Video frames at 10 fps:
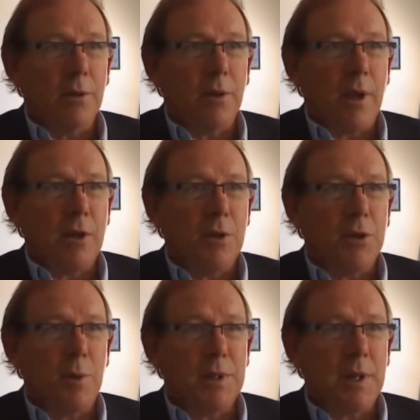They used
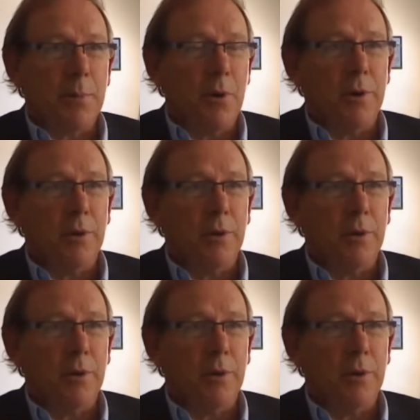to be separate.